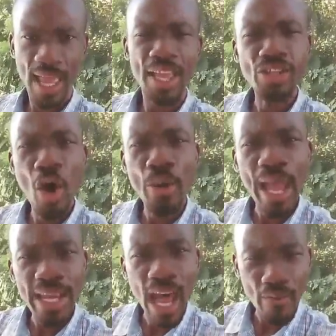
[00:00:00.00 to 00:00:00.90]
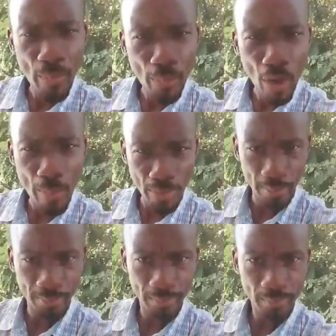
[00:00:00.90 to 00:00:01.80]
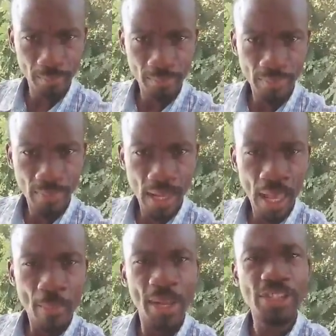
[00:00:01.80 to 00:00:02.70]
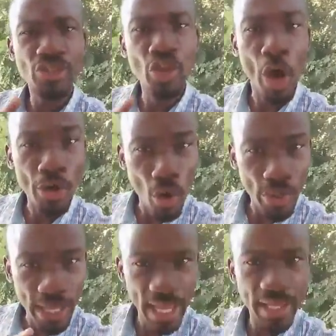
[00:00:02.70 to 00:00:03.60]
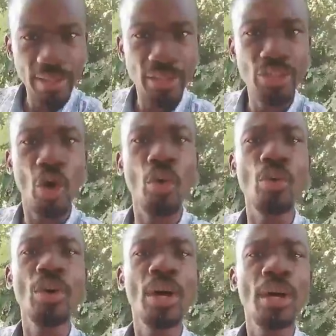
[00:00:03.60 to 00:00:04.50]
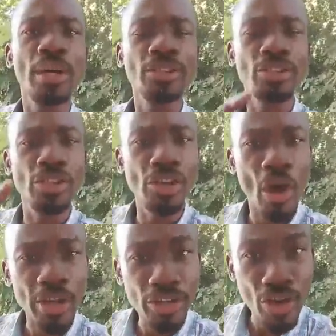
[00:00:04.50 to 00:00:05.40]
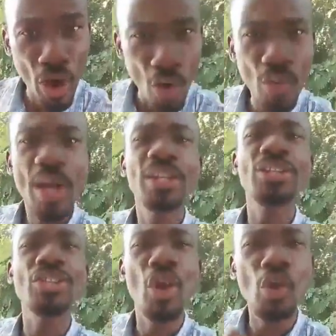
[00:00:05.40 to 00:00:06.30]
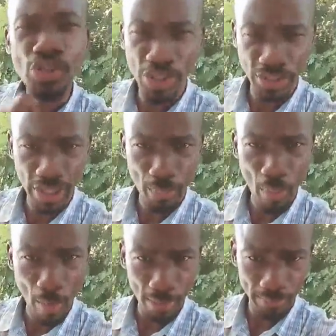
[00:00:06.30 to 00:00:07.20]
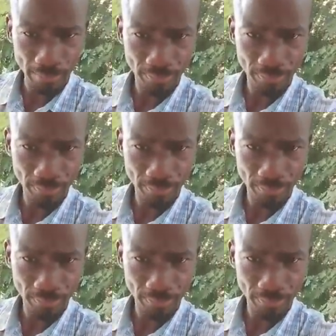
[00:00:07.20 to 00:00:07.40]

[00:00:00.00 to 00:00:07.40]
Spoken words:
It's okay to have a problem, but it's not okay to not know the solution to the problem.